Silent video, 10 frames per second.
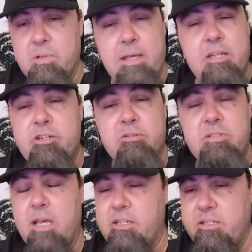issues,
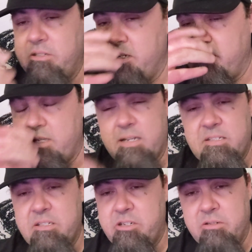sex
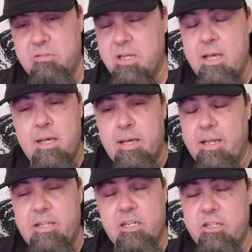issues,
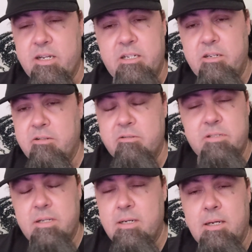addiction
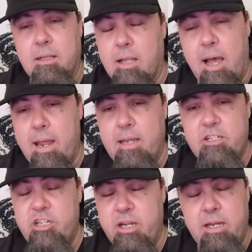issues, lying,
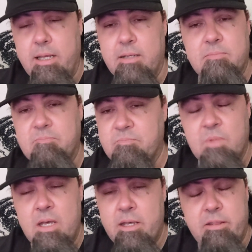cheating,
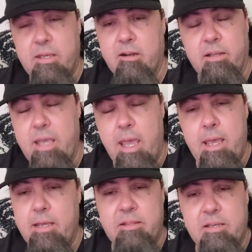you think you're
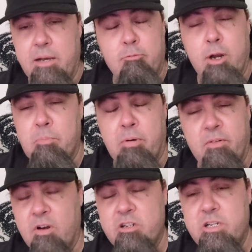gay, you got weird
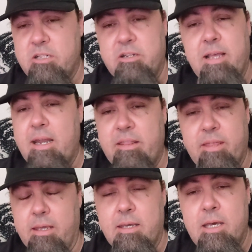perversion issues,
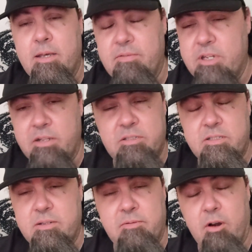anything. You've
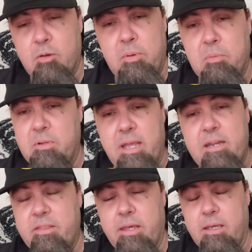hurt people,
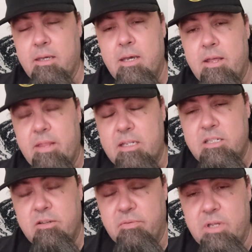anything.
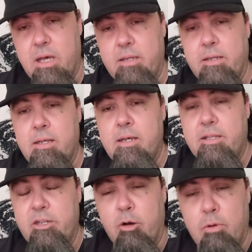Things you've done
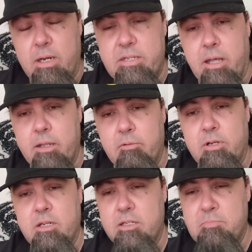you don't want to tell
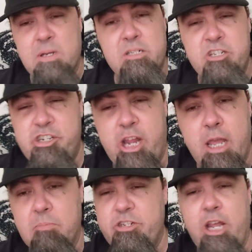anyone, especially
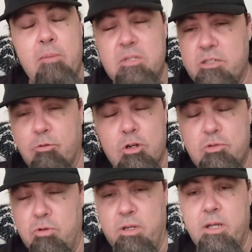shame. Shame is the
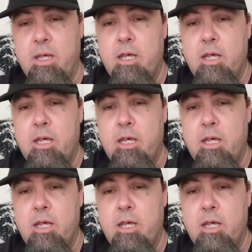worst one.